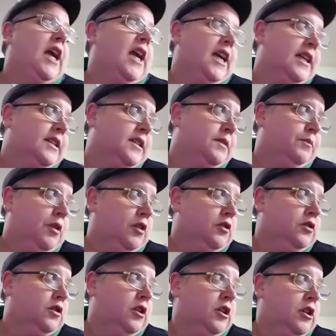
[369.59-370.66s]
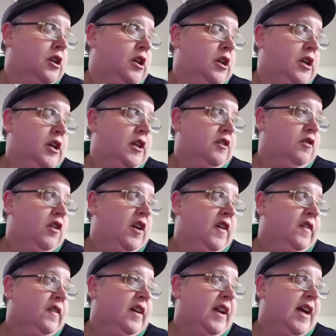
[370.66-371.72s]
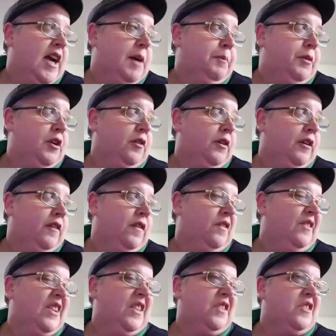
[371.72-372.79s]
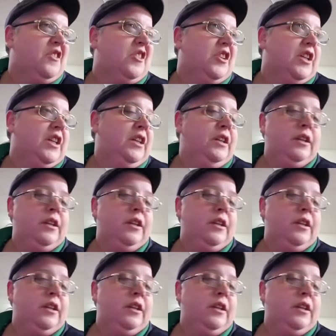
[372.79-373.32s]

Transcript: is gonna happen around 3:30.